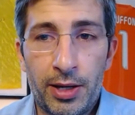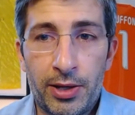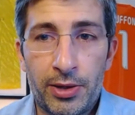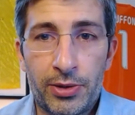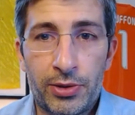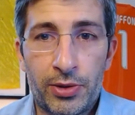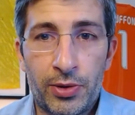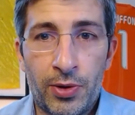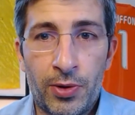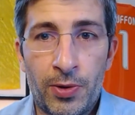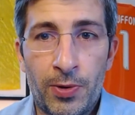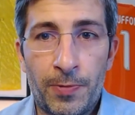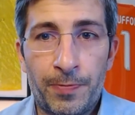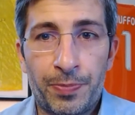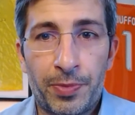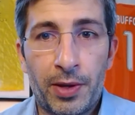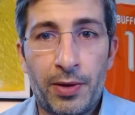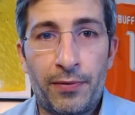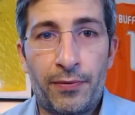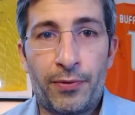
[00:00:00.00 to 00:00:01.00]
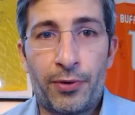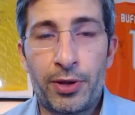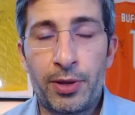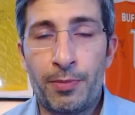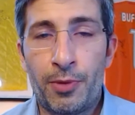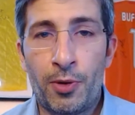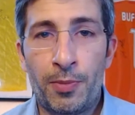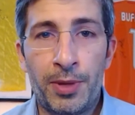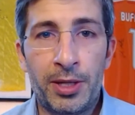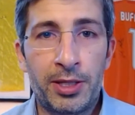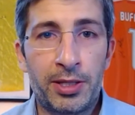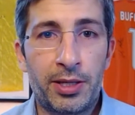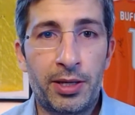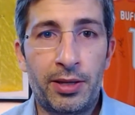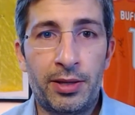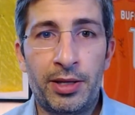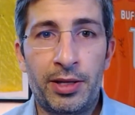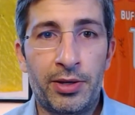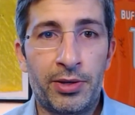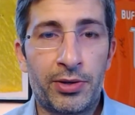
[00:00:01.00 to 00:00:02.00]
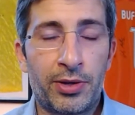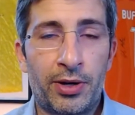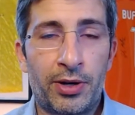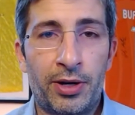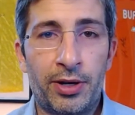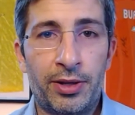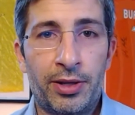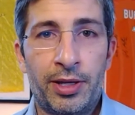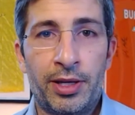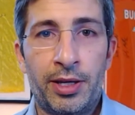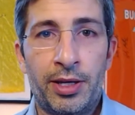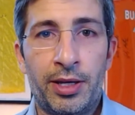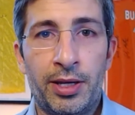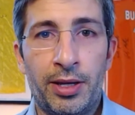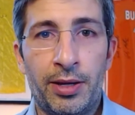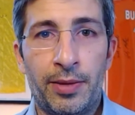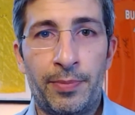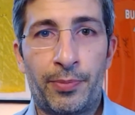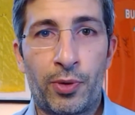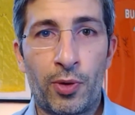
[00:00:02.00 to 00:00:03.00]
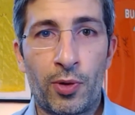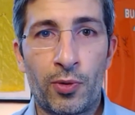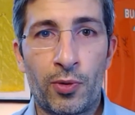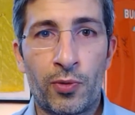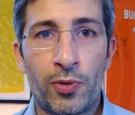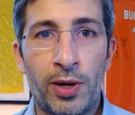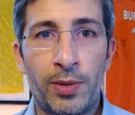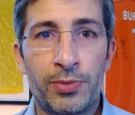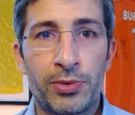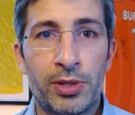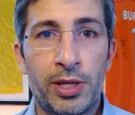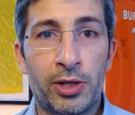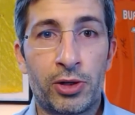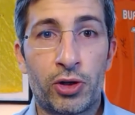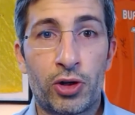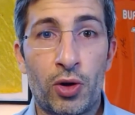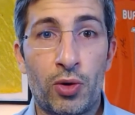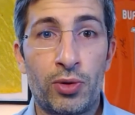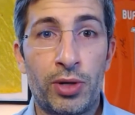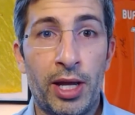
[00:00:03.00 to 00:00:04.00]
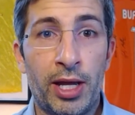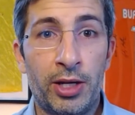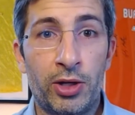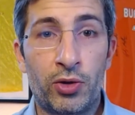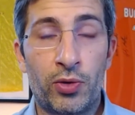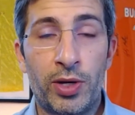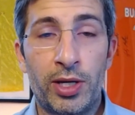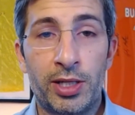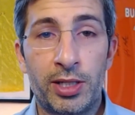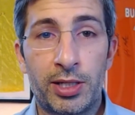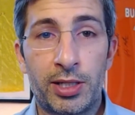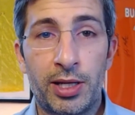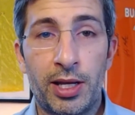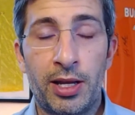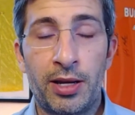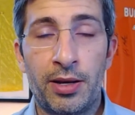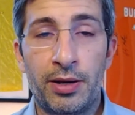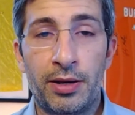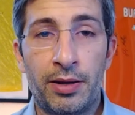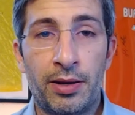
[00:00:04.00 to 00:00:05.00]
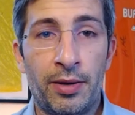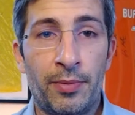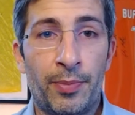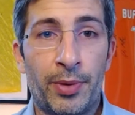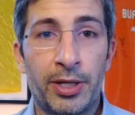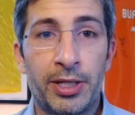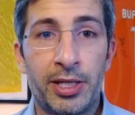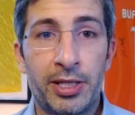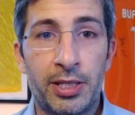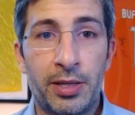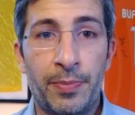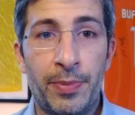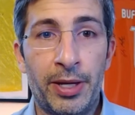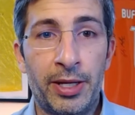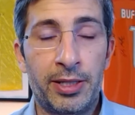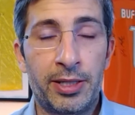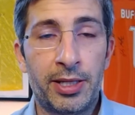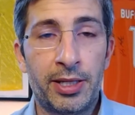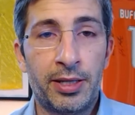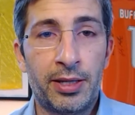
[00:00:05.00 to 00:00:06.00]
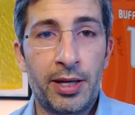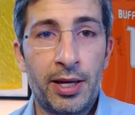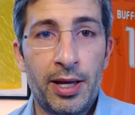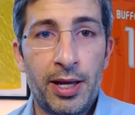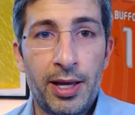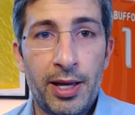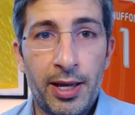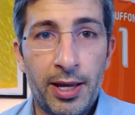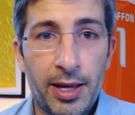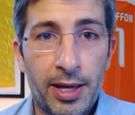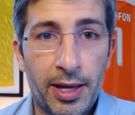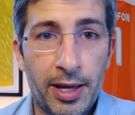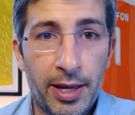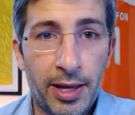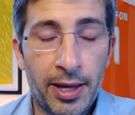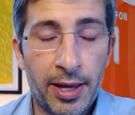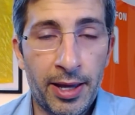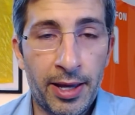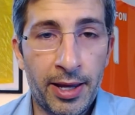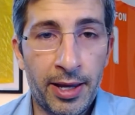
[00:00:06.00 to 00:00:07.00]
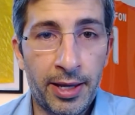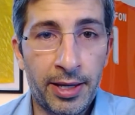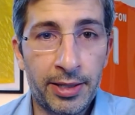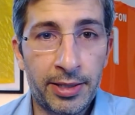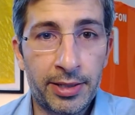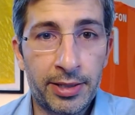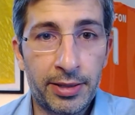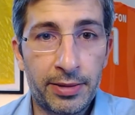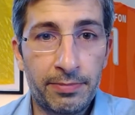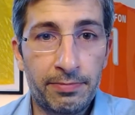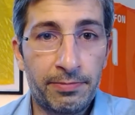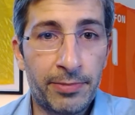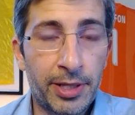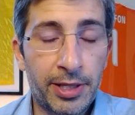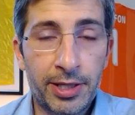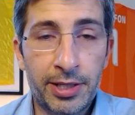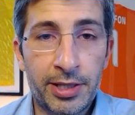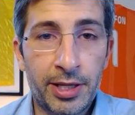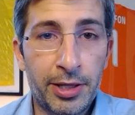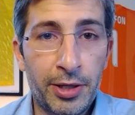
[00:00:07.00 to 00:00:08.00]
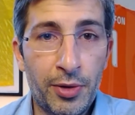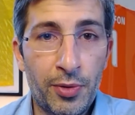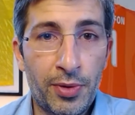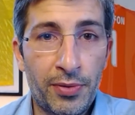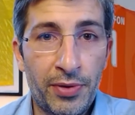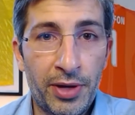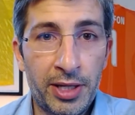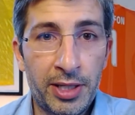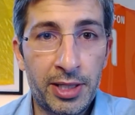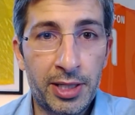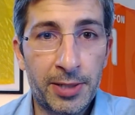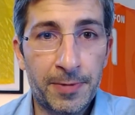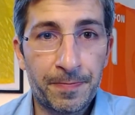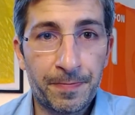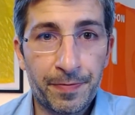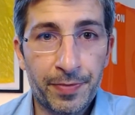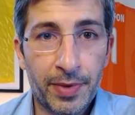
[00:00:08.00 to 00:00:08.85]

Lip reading: So for the moment, these are the programs that showed interest in participating. And this is a new event.